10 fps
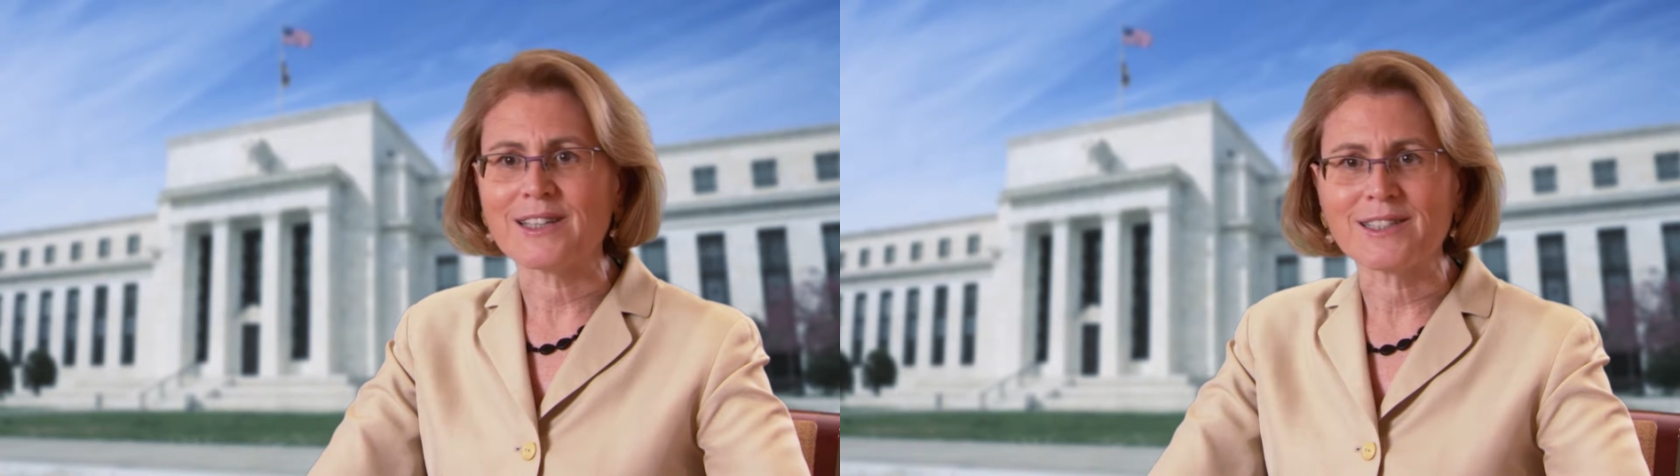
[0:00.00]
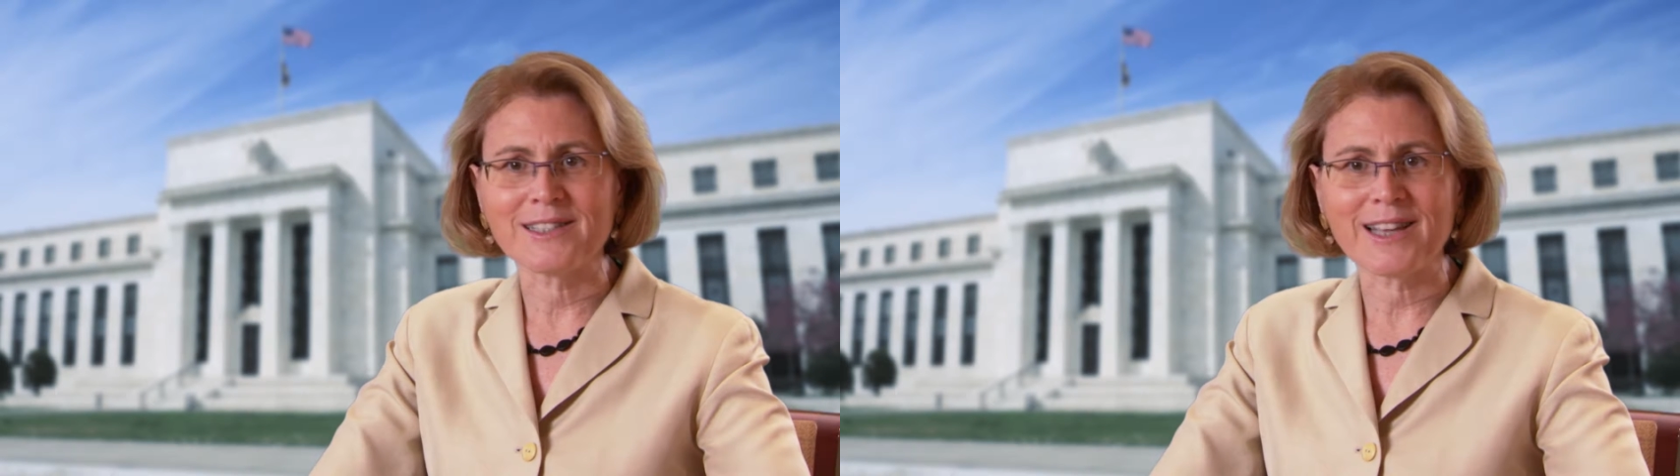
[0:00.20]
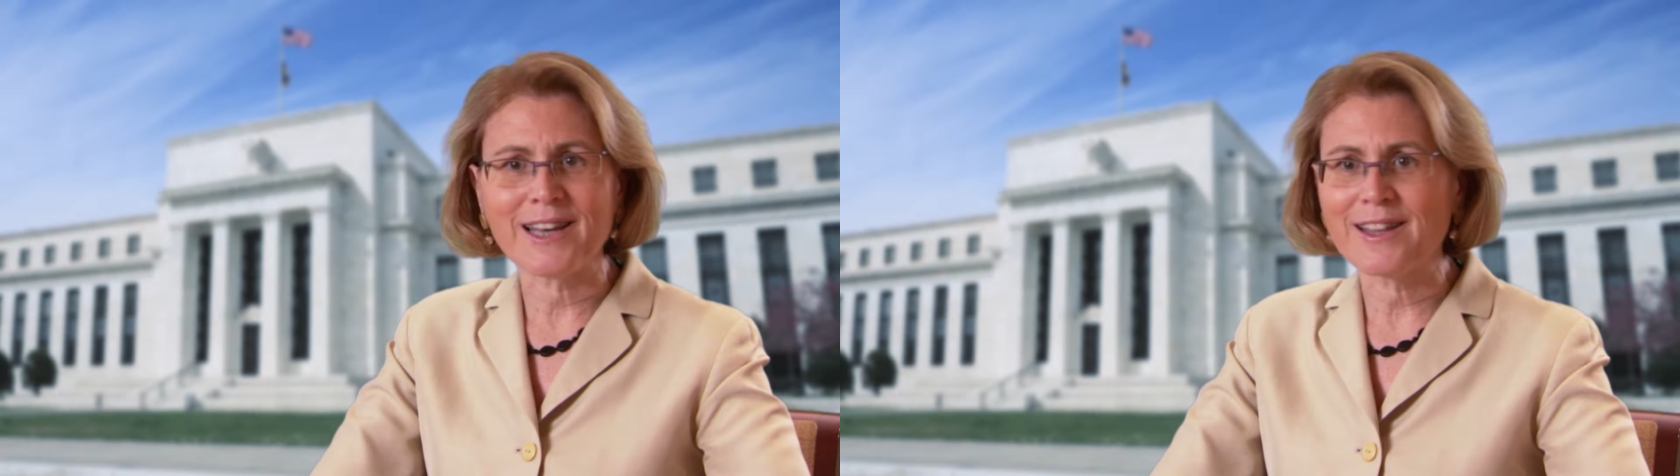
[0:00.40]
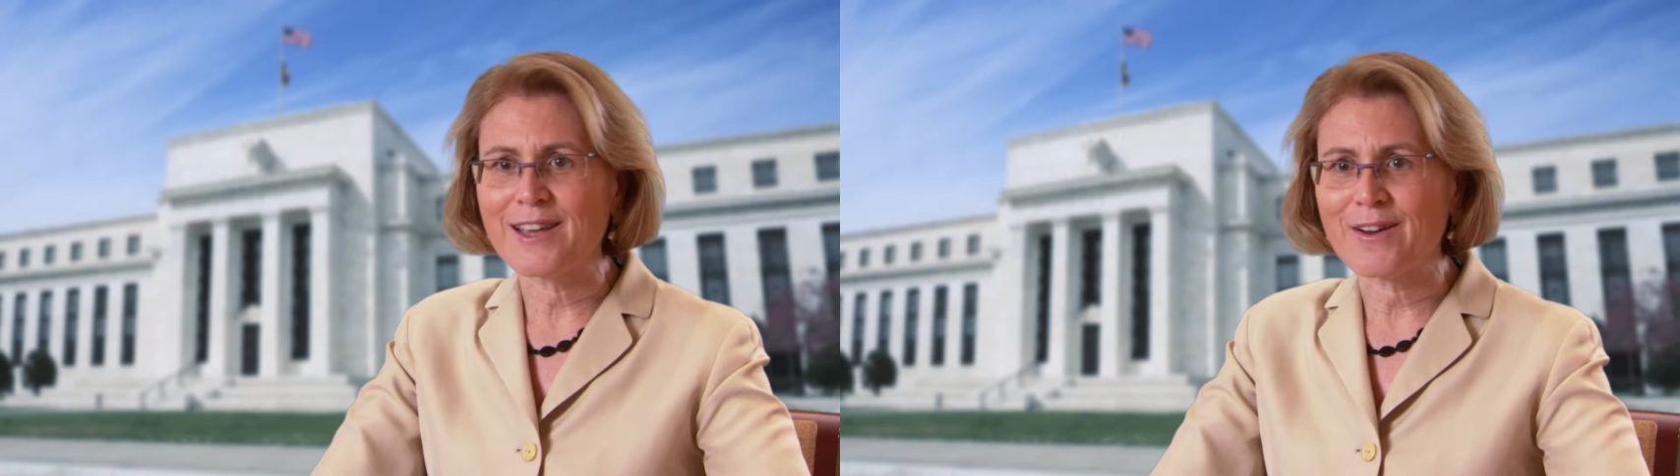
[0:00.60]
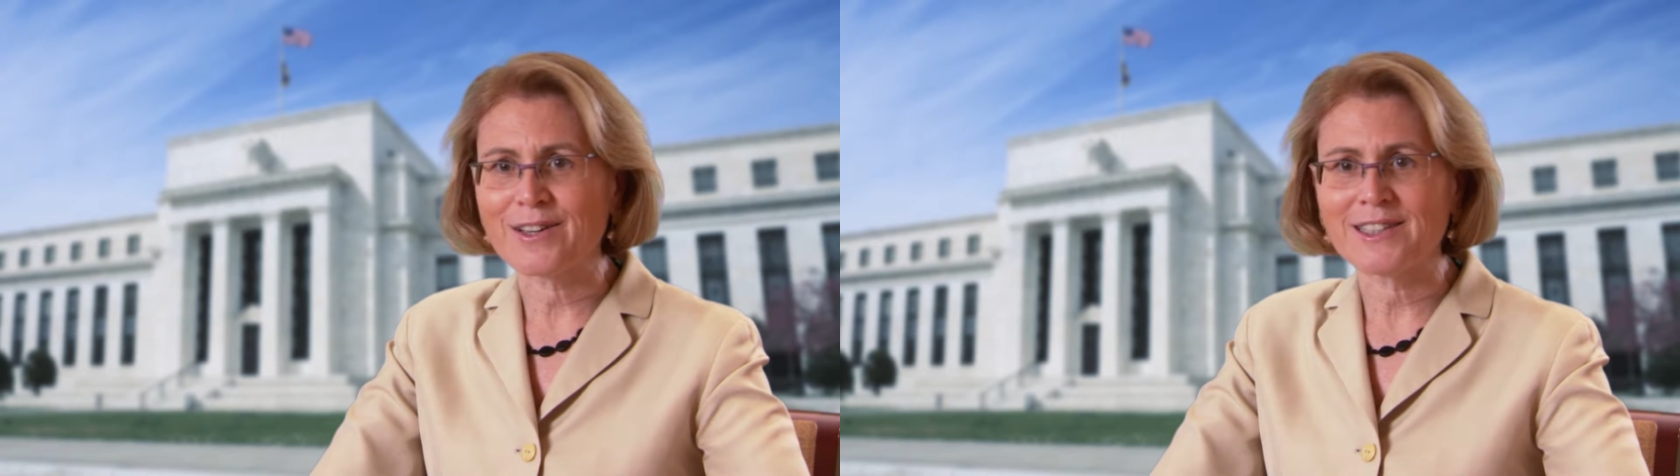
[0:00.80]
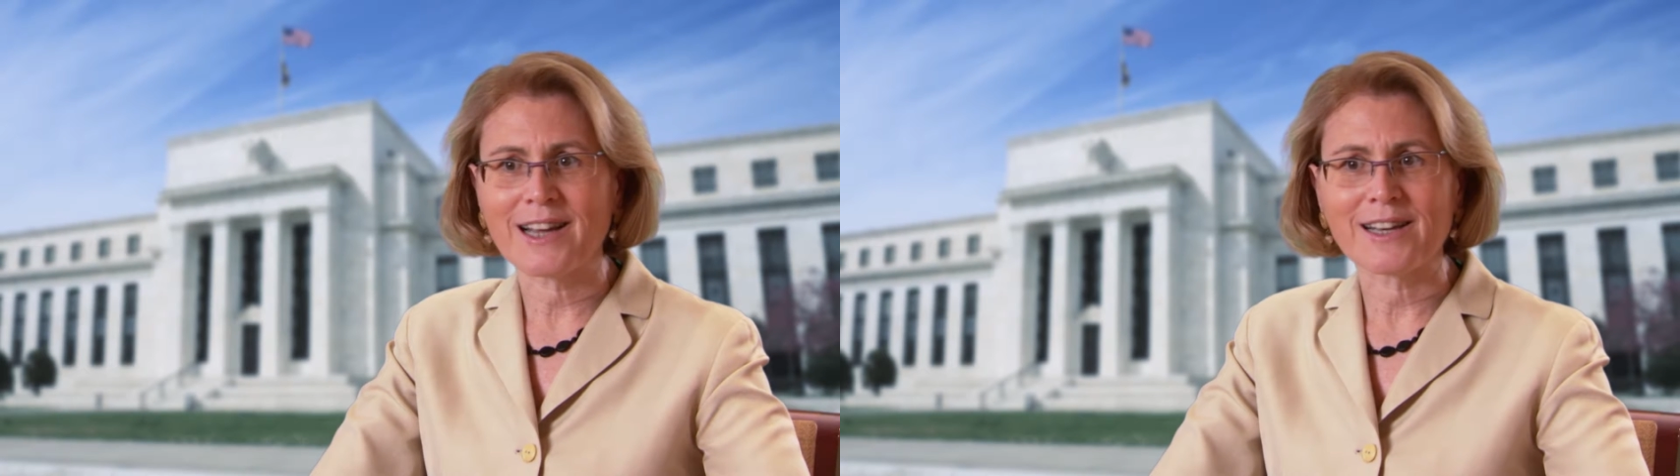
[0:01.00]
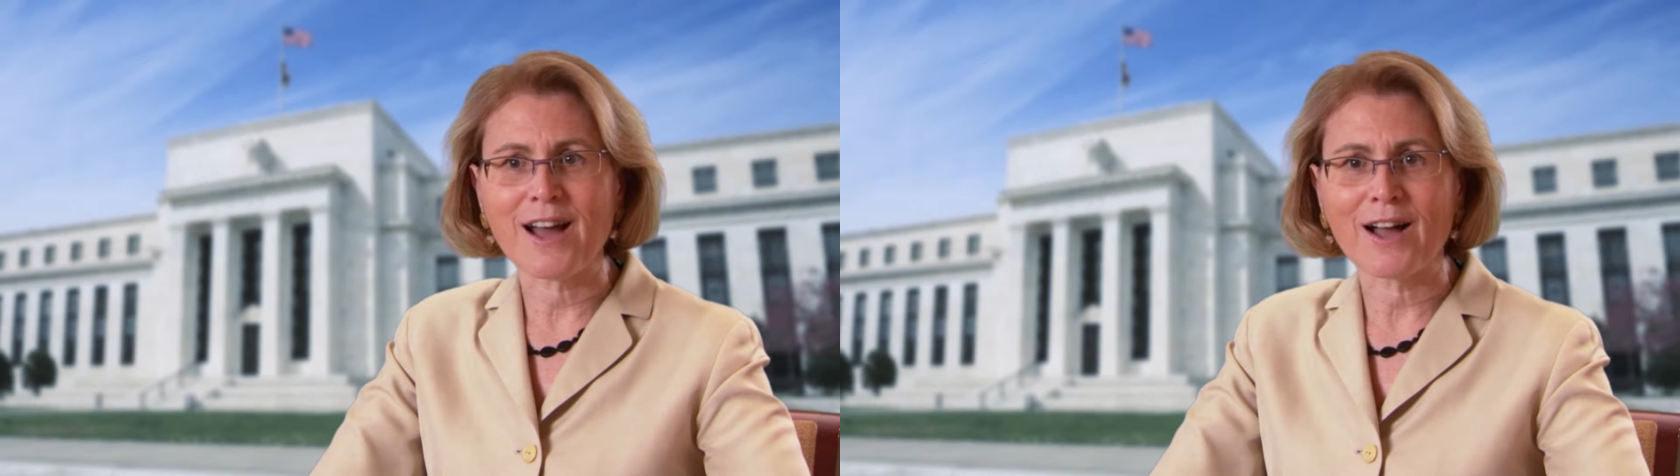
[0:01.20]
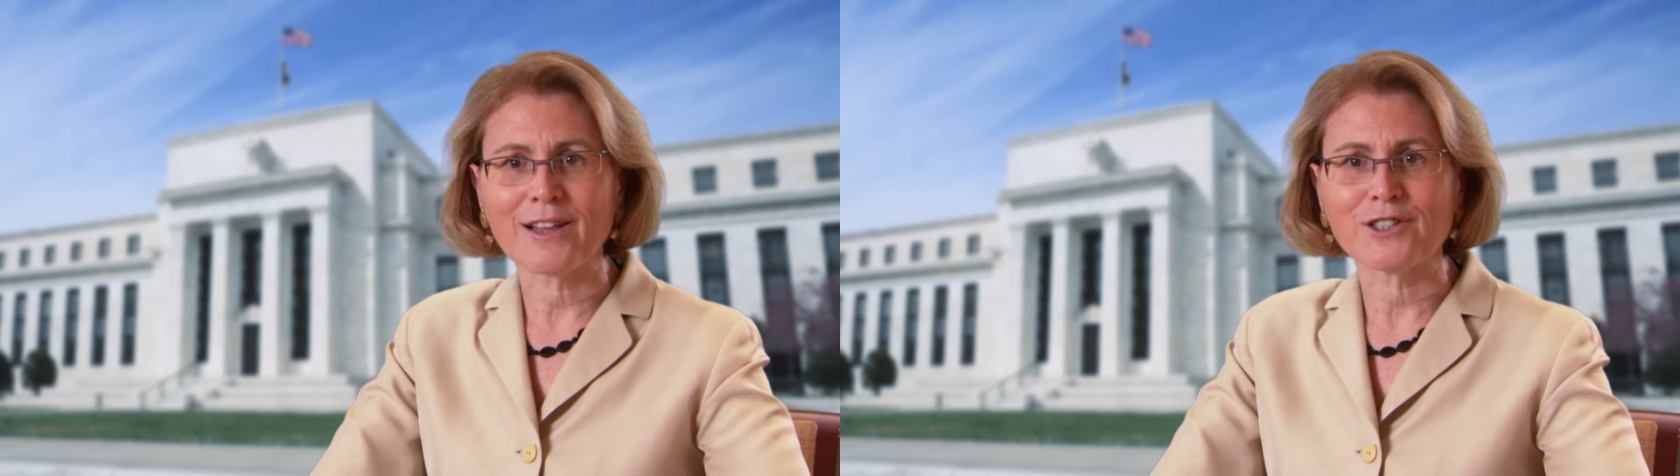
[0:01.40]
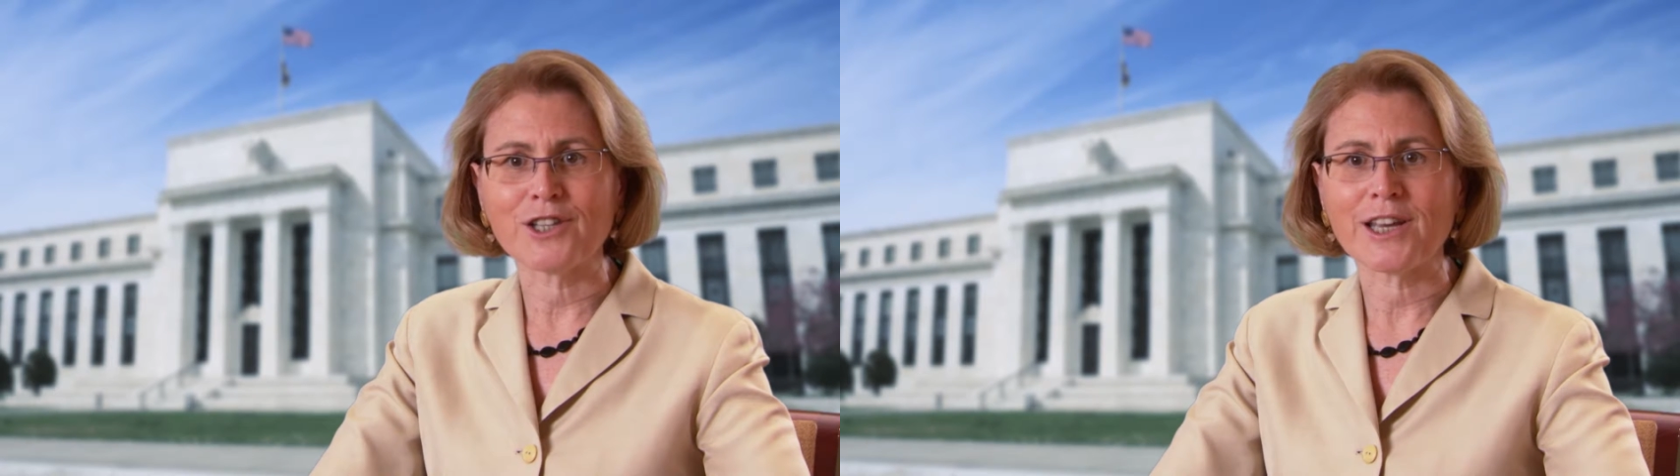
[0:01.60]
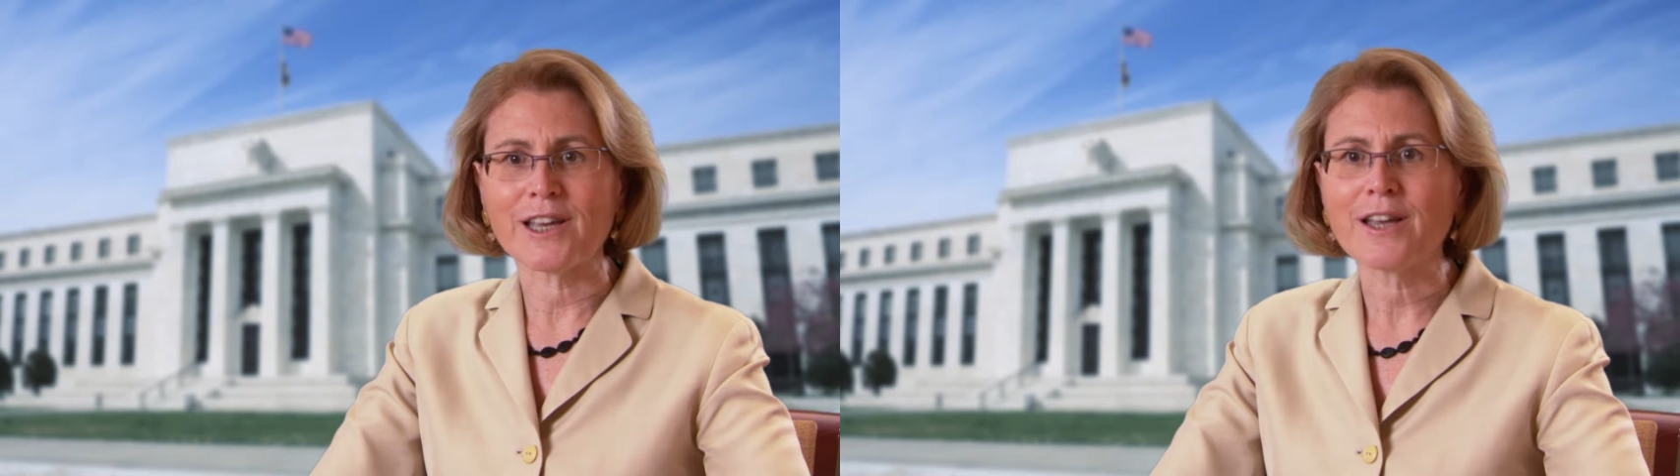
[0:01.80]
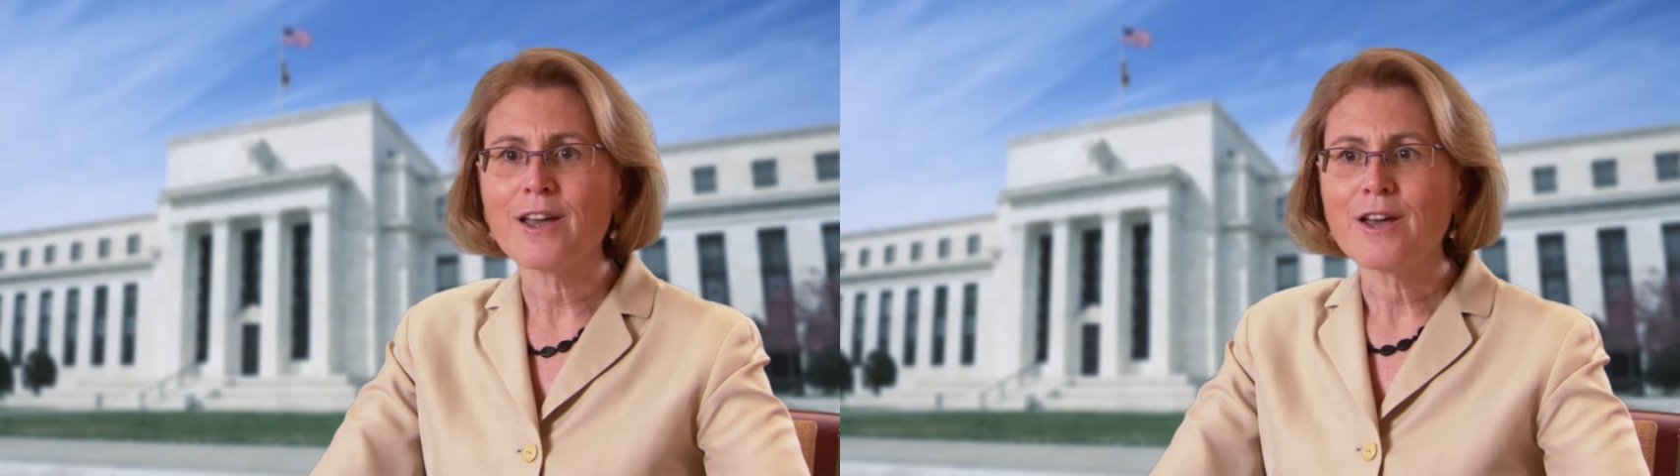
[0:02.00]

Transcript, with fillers: state-of-the-art technology